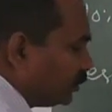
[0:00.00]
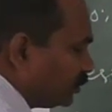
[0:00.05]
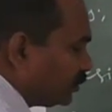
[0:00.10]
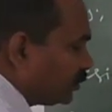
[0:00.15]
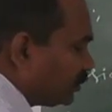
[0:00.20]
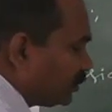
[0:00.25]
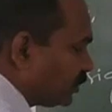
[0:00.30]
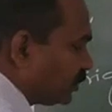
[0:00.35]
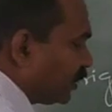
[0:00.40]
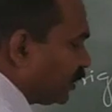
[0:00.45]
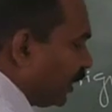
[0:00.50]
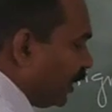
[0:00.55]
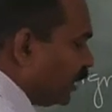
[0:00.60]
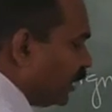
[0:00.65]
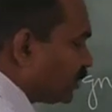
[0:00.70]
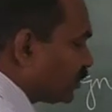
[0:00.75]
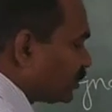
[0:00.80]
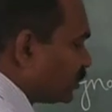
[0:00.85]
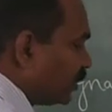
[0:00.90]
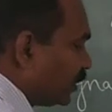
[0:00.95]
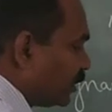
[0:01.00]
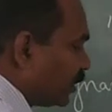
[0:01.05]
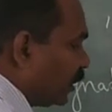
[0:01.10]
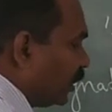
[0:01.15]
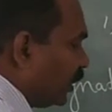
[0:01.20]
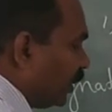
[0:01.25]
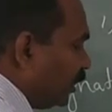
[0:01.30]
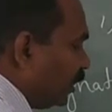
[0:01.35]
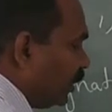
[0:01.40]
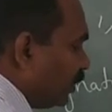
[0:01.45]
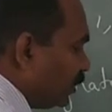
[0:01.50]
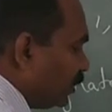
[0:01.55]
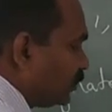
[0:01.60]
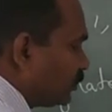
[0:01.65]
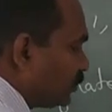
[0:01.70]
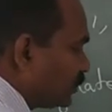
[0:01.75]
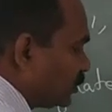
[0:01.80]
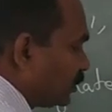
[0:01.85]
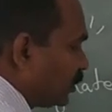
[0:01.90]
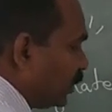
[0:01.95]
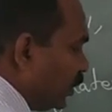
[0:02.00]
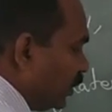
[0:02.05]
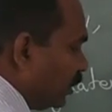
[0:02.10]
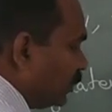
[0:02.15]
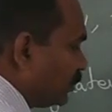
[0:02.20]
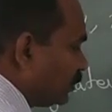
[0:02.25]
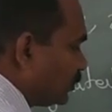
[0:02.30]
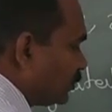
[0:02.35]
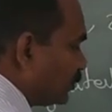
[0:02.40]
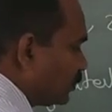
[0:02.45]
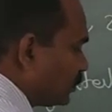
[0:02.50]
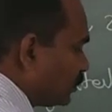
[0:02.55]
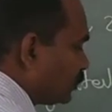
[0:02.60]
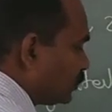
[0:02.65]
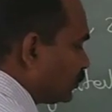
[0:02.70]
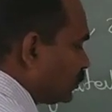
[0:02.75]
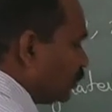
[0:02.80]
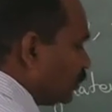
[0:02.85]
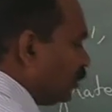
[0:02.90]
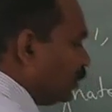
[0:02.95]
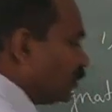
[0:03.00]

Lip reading: Stationary states.